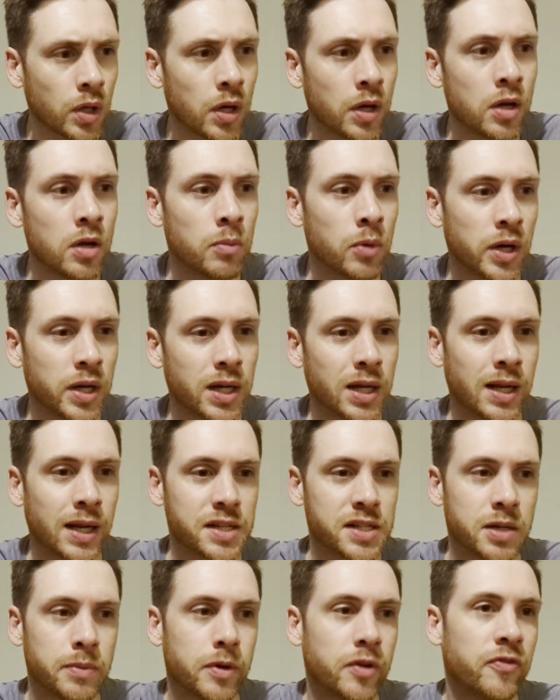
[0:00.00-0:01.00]
I don't mind
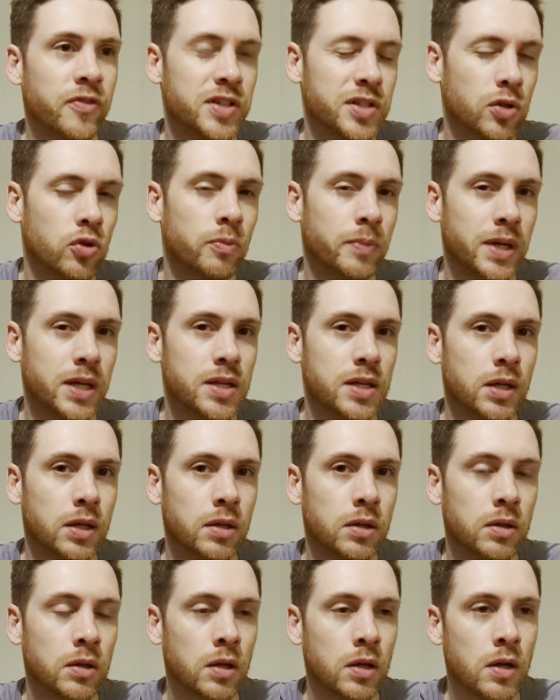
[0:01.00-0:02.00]
collecting a bit of physical
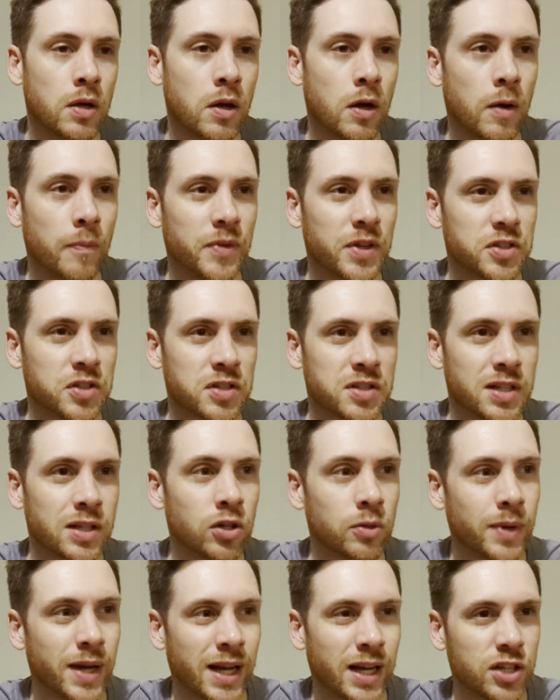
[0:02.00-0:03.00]
media. There's just a
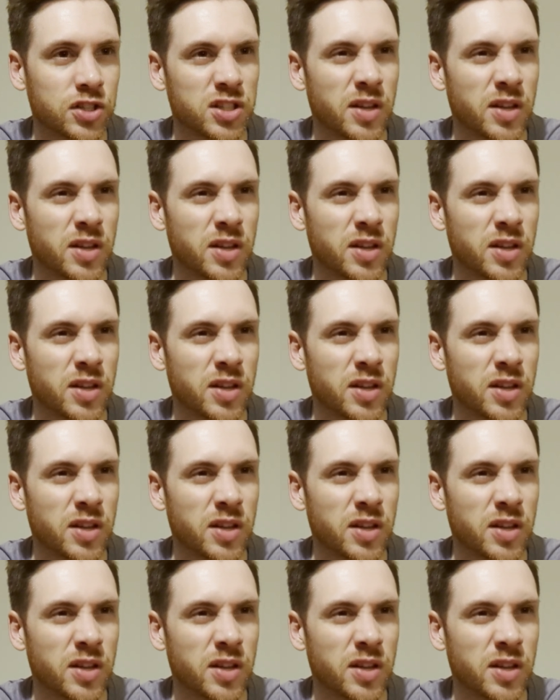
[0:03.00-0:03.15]
little bit